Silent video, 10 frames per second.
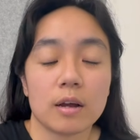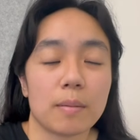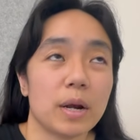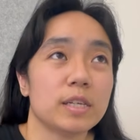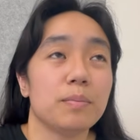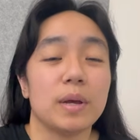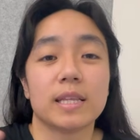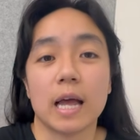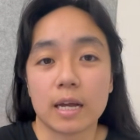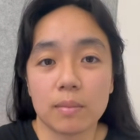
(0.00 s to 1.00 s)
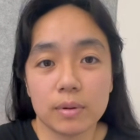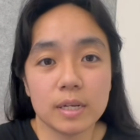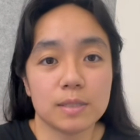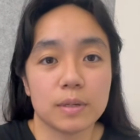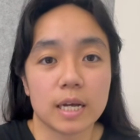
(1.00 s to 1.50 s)
Compared to big tech
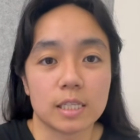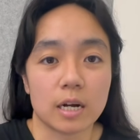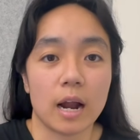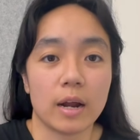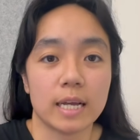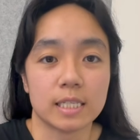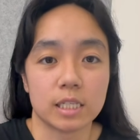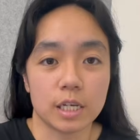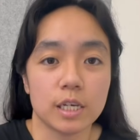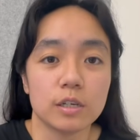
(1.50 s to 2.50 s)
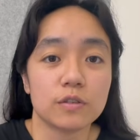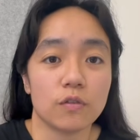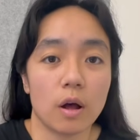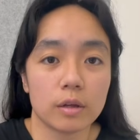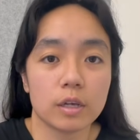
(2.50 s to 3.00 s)
companies, because they're hiring at such a huge
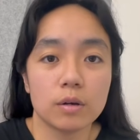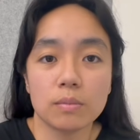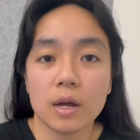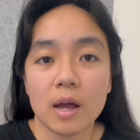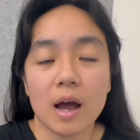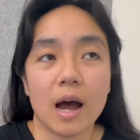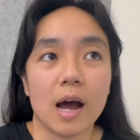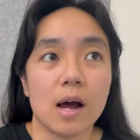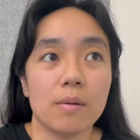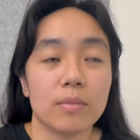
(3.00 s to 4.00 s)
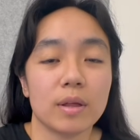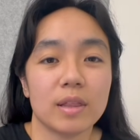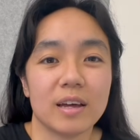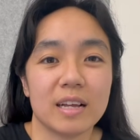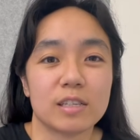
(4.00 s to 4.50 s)
volume,
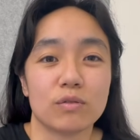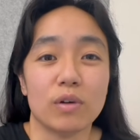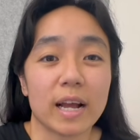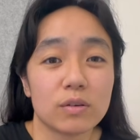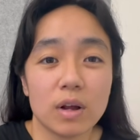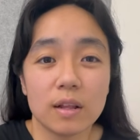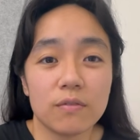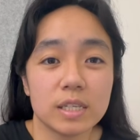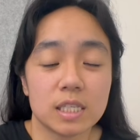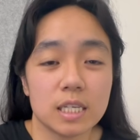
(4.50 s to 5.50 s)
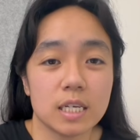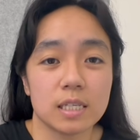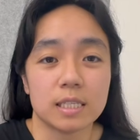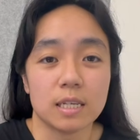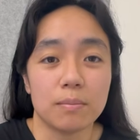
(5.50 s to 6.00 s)
the direct relevancy
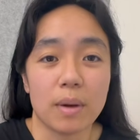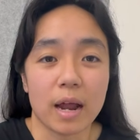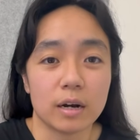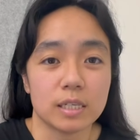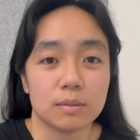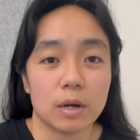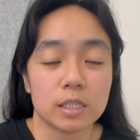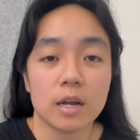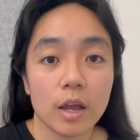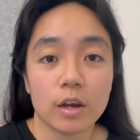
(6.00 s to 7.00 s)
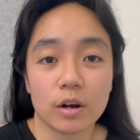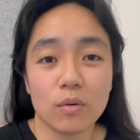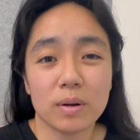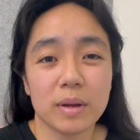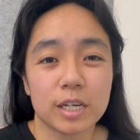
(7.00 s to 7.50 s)
doesn't matter as much. You're going to
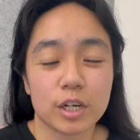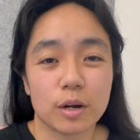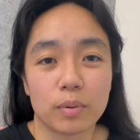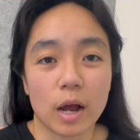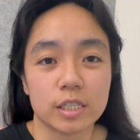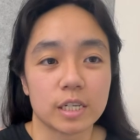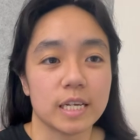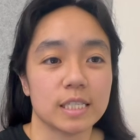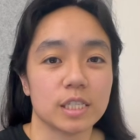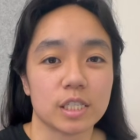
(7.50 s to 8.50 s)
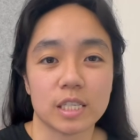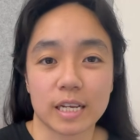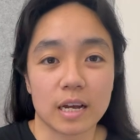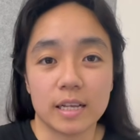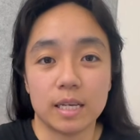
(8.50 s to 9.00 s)
want to make sure your project isn't just
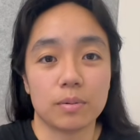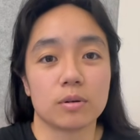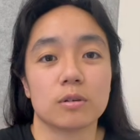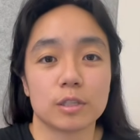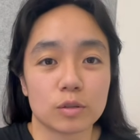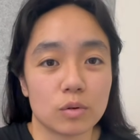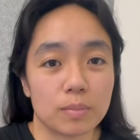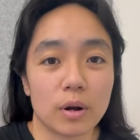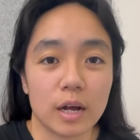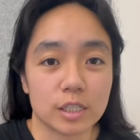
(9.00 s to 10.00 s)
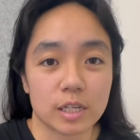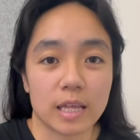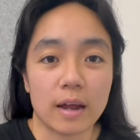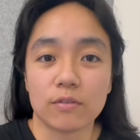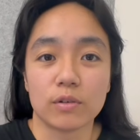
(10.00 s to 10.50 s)
like a typical school project
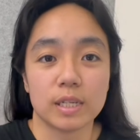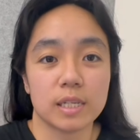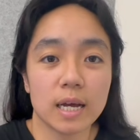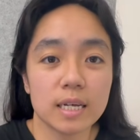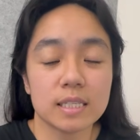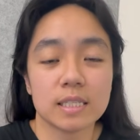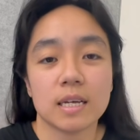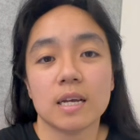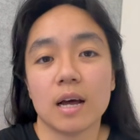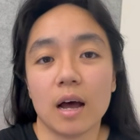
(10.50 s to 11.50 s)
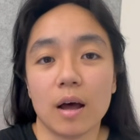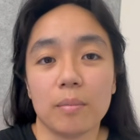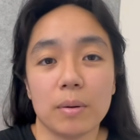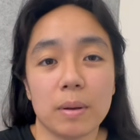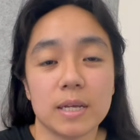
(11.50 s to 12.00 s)
that everyone does,
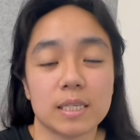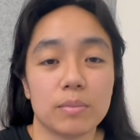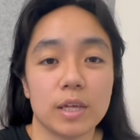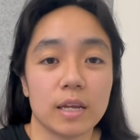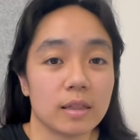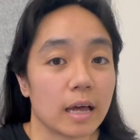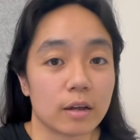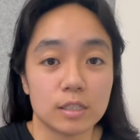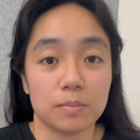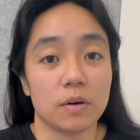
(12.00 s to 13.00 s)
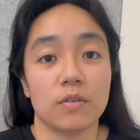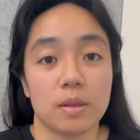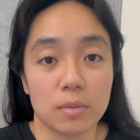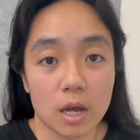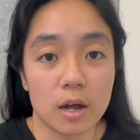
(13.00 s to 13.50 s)
but maybe something that goes above
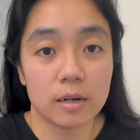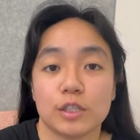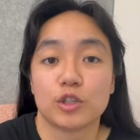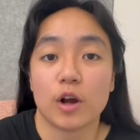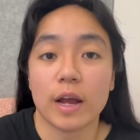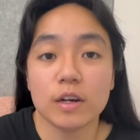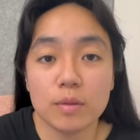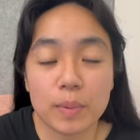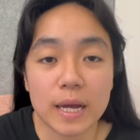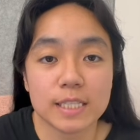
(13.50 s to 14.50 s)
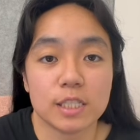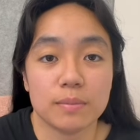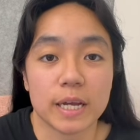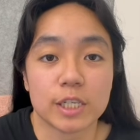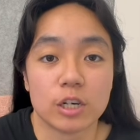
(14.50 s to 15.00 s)
and beyond. Try your best to
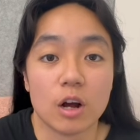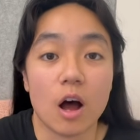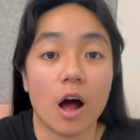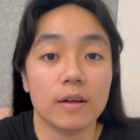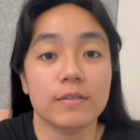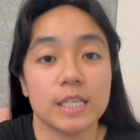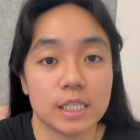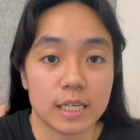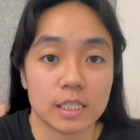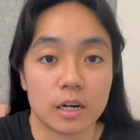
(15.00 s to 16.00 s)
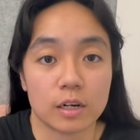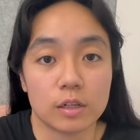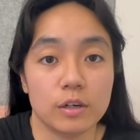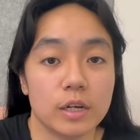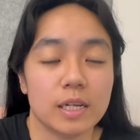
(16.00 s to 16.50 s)
make sure all of these things are
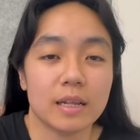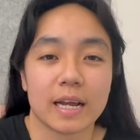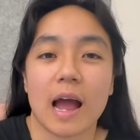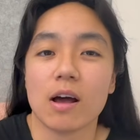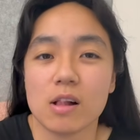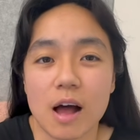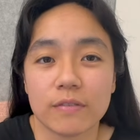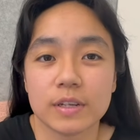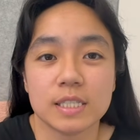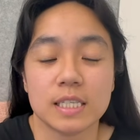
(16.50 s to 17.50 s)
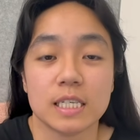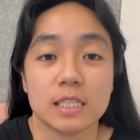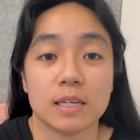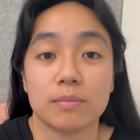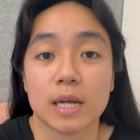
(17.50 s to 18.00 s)
included. Like, I'll often see
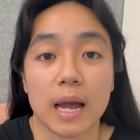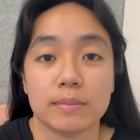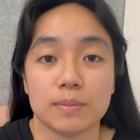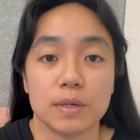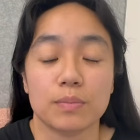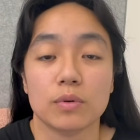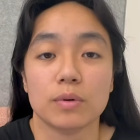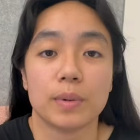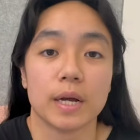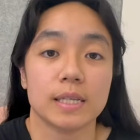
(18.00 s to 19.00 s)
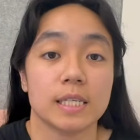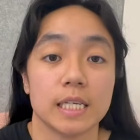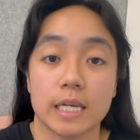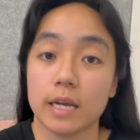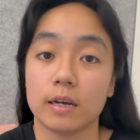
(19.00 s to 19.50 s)
sometimes people put
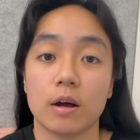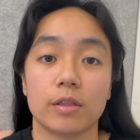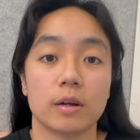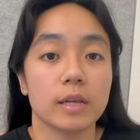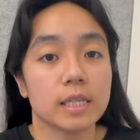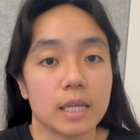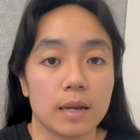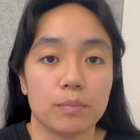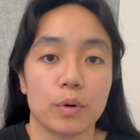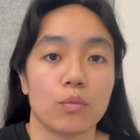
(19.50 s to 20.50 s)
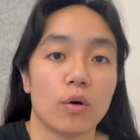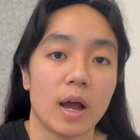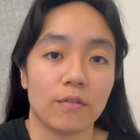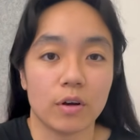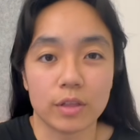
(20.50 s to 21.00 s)
TA on their LinkedIn but won't
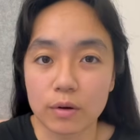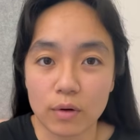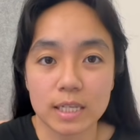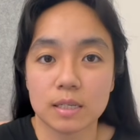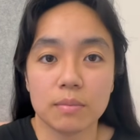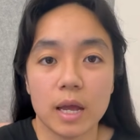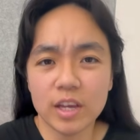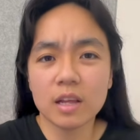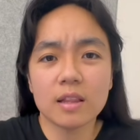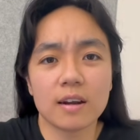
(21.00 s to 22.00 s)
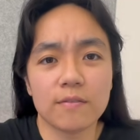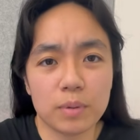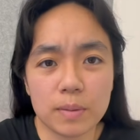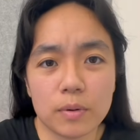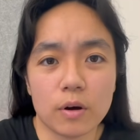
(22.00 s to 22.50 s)
have it on their resume. I think a lot of
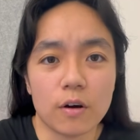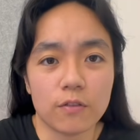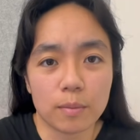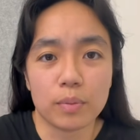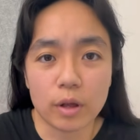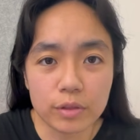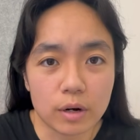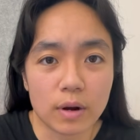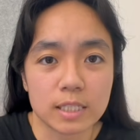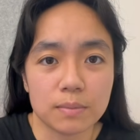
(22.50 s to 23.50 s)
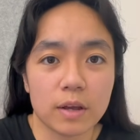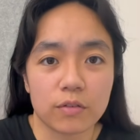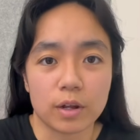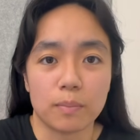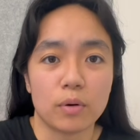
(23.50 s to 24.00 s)
people overbloat their resume with
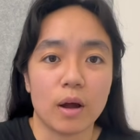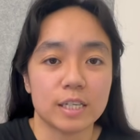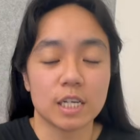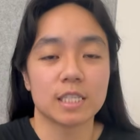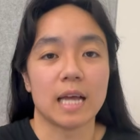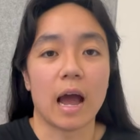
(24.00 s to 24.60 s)
their projects.